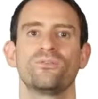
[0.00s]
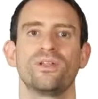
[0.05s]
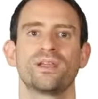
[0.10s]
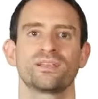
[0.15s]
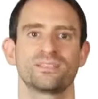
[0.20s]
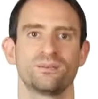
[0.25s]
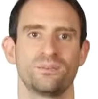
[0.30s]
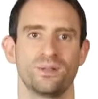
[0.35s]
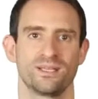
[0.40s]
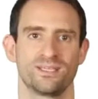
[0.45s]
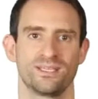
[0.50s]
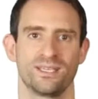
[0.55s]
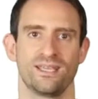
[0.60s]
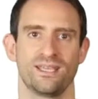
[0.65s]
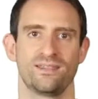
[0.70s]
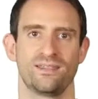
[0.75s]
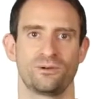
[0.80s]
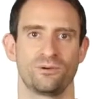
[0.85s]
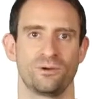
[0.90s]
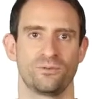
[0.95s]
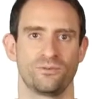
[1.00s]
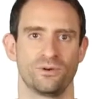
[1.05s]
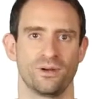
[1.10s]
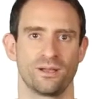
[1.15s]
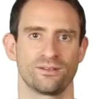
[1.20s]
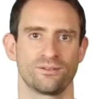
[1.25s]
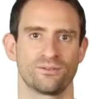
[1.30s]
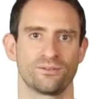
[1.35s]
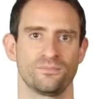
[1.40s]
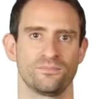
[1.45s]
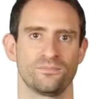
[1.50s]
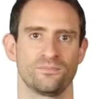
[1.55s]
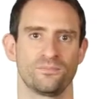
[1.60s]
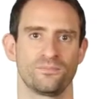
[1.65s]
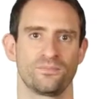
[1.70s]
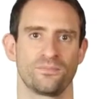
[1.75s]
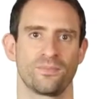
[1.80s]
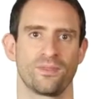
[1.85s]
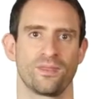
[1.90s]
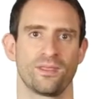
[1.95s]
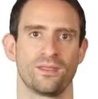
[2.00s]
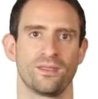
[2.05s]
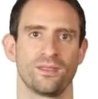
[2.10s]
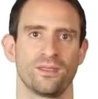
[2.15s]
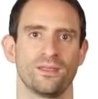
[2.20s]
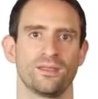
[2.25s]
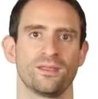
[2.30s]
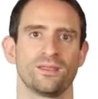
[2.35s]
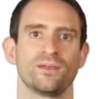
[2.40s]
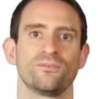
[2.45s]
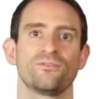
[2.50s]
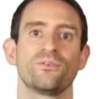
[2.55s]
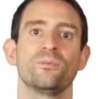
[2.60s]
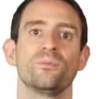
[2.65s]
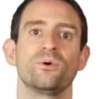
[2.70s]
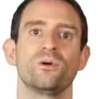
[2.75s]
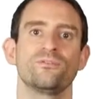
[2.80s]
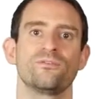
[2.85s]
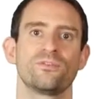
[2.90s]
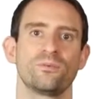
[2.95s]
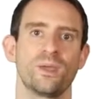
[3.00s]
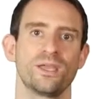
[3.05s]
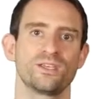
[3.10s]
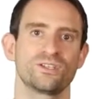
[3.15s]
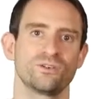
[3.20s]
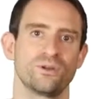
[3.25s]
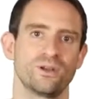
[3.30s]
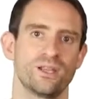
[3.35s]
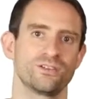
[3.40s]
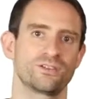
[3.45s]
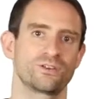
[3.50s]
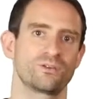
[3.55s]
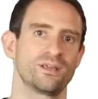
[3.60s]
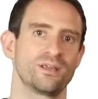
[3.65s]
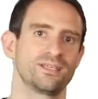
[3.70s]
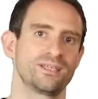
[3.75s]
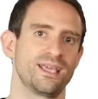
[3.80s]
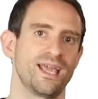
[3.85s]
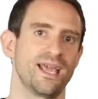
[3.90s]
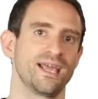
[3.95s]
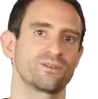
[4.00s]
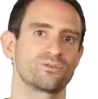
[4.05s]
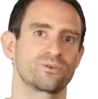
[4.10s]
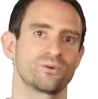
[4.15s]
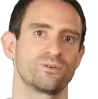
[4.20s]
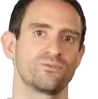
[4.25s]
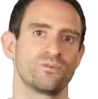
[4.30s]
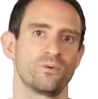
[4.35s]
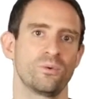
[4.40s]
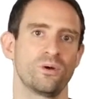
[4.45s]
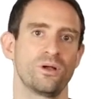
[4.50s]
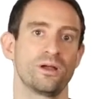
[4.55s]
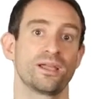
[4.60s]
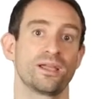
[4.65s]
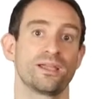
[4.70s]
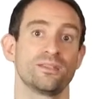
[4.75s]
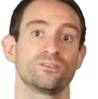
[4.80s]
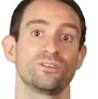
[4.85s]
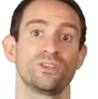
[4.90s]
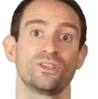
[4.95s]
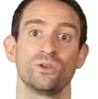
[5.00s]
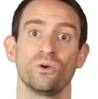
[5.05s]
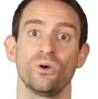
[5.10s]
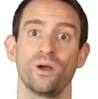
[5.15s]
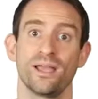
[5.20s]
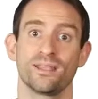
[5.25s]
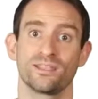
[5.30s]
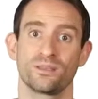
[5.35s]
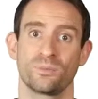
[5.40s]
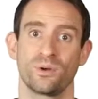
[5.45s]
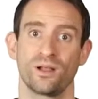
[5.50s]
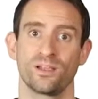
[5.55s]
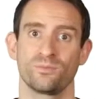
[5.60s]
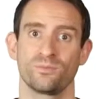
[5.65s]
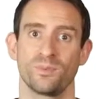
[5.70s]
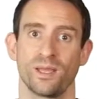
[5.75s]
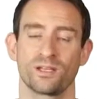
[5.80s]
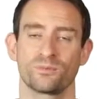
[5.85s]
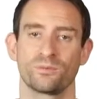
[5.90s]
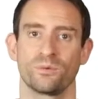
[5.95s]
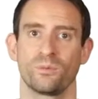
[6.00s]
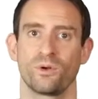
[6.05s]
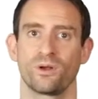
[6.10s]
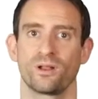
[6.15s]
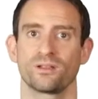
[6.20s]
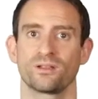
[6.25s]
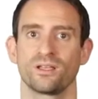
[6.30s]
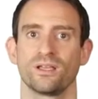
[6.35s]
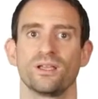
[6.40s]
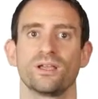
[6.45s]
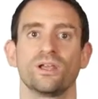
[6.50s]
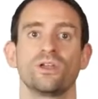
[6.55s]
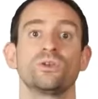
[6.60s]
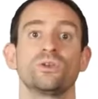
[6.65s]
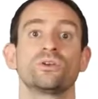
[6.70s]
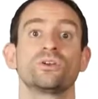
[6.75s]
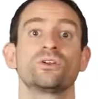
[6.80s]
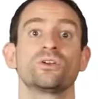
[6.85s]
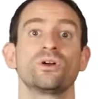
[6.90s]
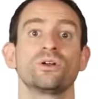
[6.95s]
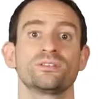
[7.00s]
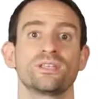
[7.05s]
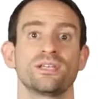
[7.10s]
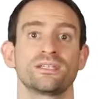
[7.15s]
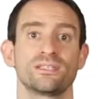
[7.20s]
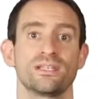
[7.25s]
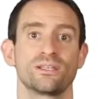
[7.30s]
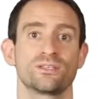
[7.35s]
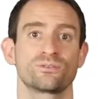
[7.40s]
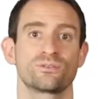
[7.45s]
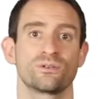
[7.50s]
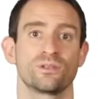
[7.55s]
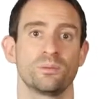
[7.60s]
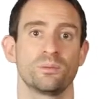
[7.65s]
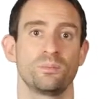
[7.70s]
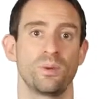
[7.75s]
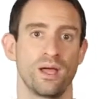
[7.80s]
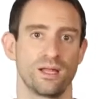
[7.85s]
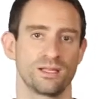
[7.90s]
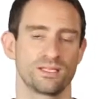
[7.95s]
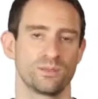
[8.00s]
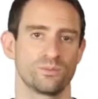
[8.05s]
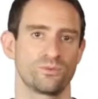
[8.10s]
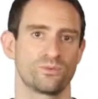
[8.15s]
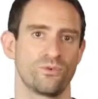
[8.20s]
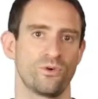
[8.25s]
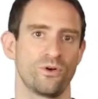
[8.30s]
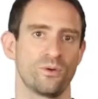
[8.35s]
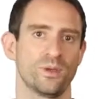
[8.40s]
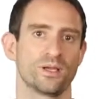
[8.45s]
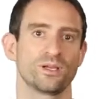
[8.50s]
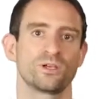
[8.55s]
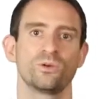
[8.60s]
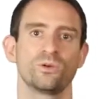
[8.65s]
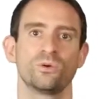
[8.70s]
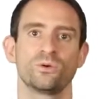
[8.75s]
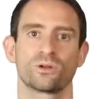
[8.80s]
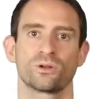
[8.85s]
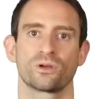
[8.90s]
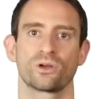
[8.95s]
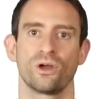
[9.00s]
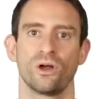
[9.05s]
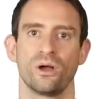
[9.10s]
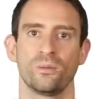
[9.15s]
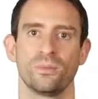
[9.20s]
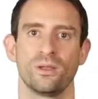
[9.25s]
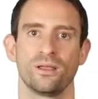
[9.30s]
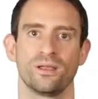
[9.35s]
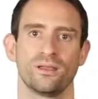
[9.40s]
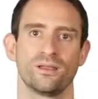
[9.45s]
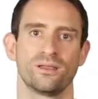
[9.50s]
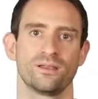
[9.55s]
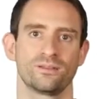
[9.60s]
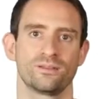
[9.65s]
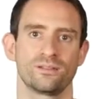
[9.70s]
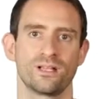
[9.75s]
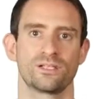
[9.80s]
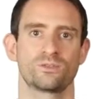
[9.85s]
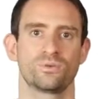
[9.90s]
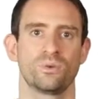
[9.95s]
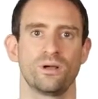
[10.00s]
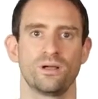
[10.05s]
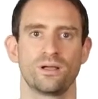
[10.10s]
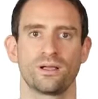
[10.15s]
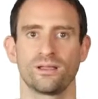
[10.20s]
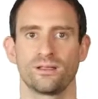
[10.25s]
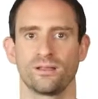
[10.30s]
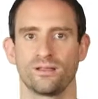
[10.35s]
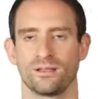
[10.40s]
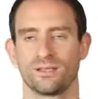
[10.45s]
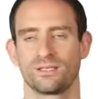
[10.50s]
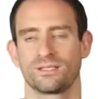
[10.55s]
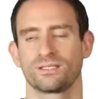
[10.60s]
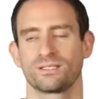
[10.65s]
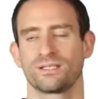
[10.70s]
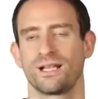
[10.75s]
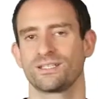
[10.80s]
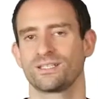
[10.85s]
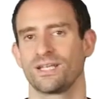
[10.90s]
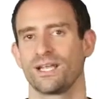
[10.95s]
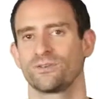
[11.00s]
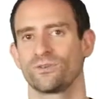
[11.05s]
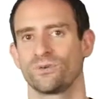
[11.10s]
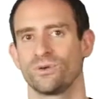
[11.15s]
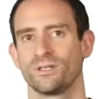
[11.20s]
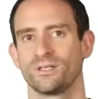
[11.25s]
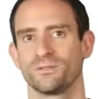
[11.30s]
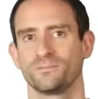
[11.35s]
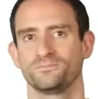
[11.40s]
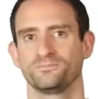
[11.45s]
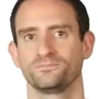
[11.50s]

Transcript: flexibility in their offerings. For more information on integrating Android for Work into your enterprise management product, you can contact us through the partnerships form at google.com/work/Android.